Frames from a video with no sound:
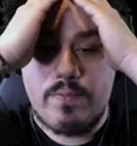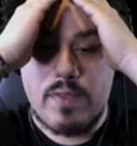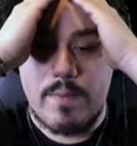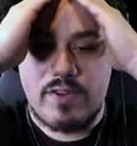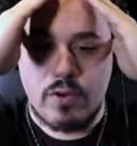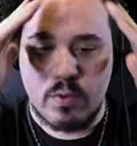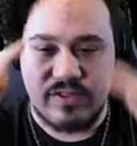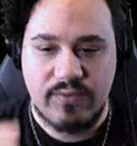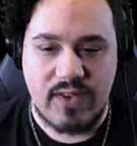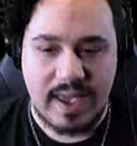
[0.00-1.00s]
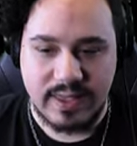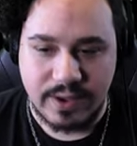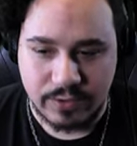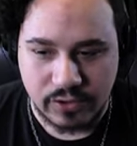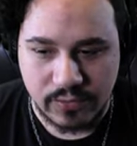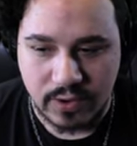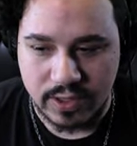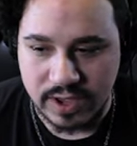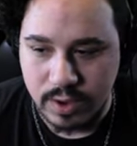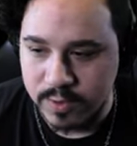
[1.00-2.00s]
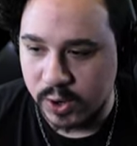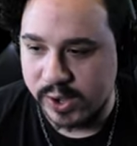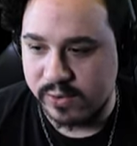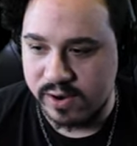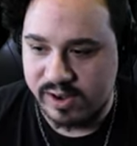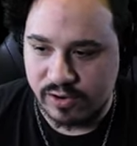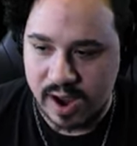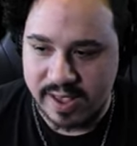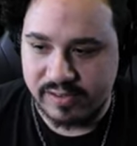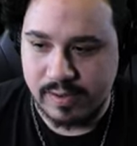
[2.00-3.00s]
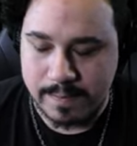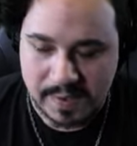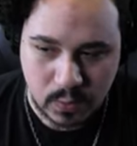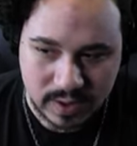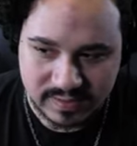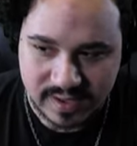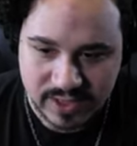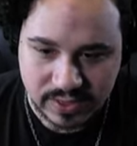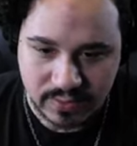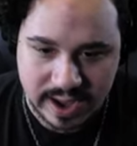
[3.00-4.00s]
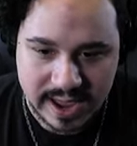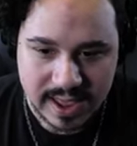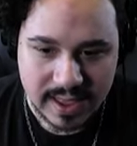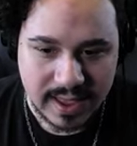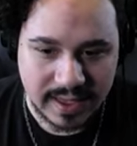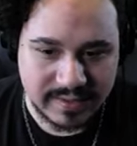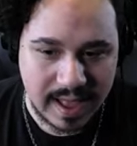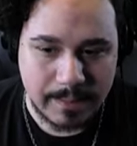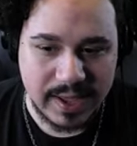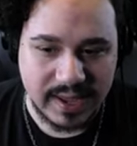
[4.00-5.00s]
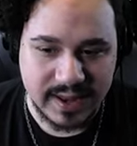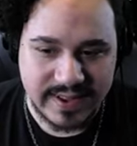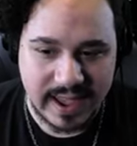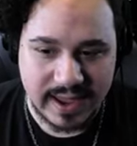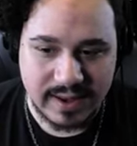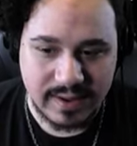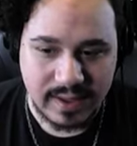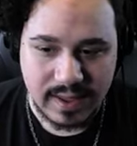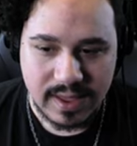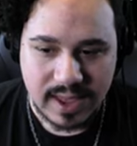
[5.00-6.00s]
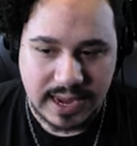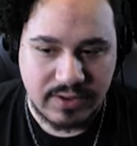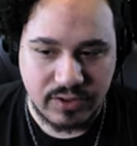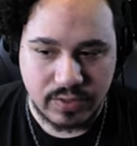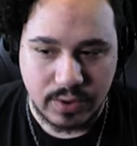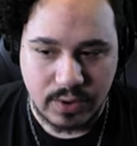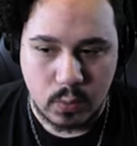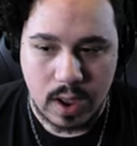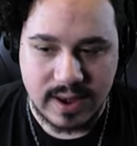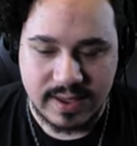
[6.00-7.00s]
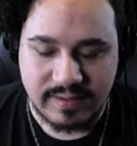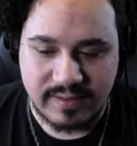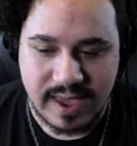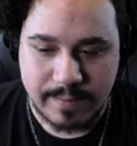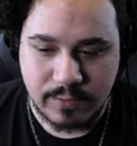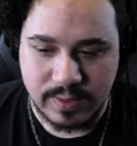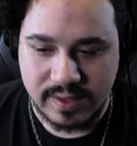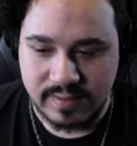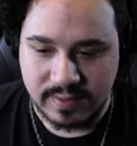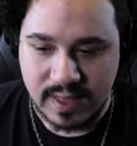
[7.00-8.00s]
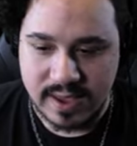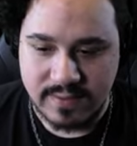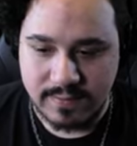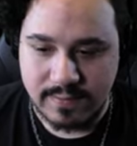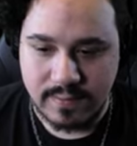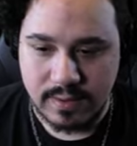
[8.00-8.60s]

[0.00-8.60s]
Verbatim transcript: The mission was a failure. So far, the humanoid creature SCP-173 has not been contained. Agent 31 escaped with his life.